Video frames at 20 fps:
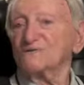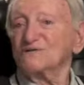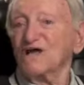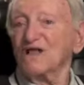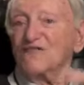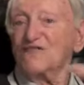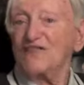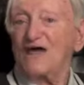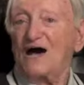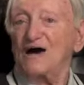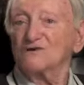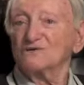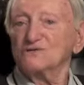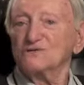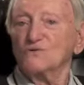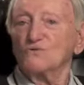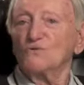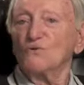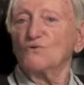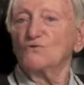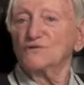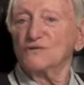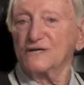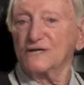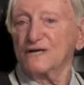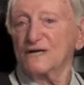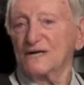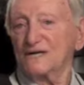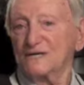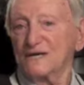There was a thousand
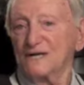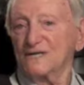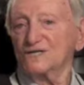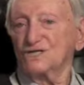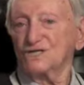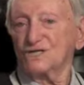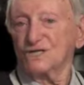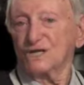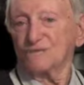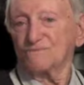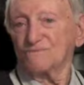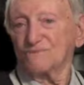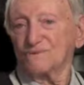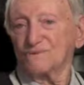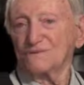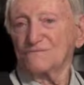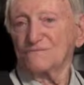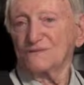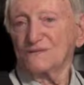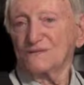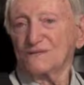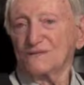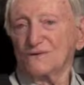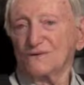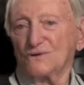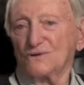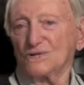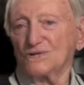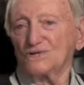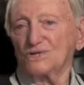wounded on that ship
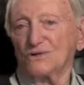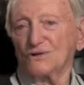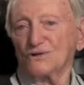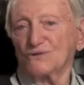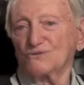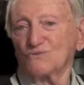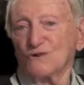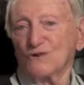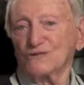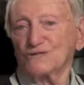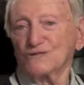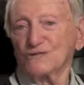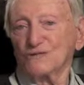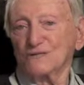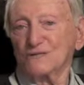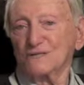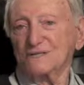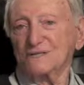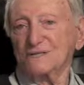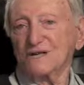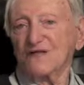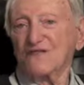called George Washington.